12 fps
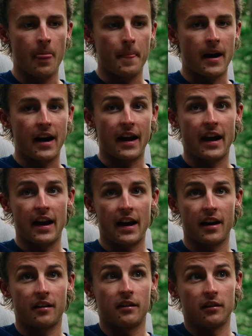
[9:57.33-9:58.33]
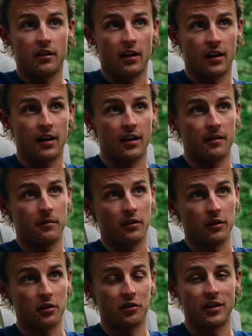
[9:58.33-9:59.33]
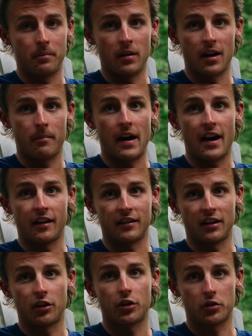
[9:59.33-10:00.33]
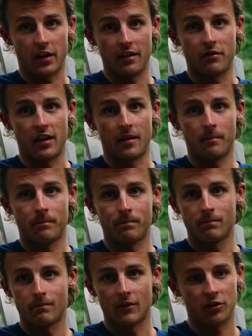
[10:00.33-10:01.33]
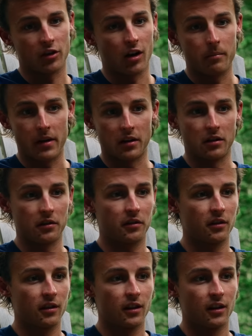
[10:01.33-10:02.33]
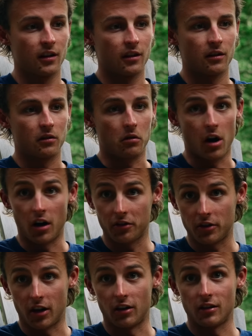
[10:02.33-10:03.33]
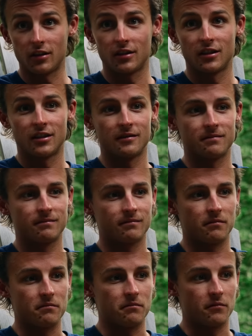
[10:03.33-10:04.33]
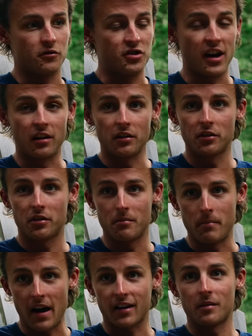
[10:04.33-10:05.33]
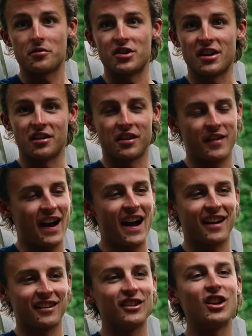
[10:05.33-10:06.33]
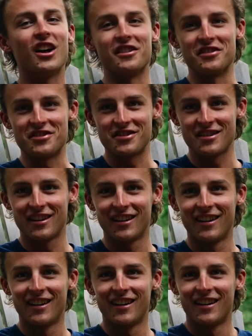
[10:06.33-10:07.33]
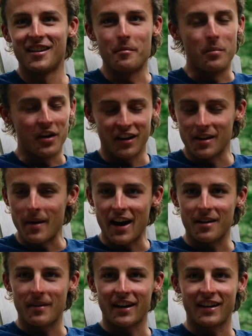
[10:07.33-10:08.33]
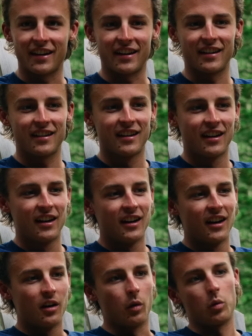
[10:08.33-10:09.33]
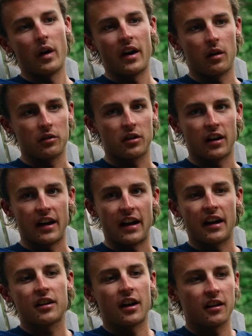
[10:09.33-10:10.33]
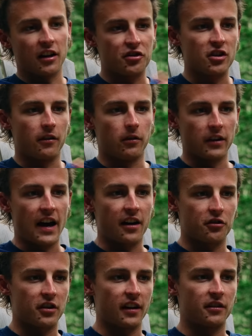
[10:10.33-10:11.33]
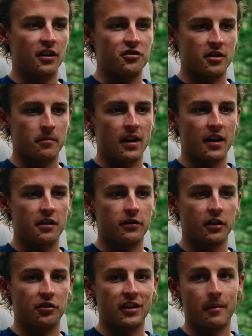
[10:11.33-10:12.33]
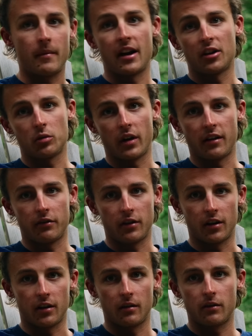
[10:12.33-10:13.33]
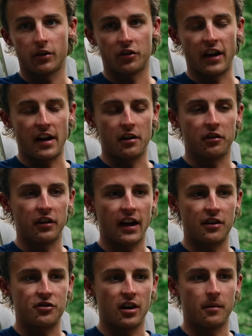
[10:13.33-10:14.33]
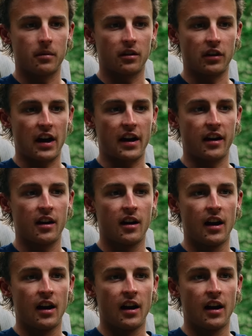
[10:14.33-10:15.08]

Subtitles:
I had little Ziploc baggies. I had three of them. Salt pills, raw salt, gels, backup gels. And I had lunch. Put it in the back of my kit. I kind of like shuffled out of transition probably the first 10 minutes waiting for Sanders to catch up, because I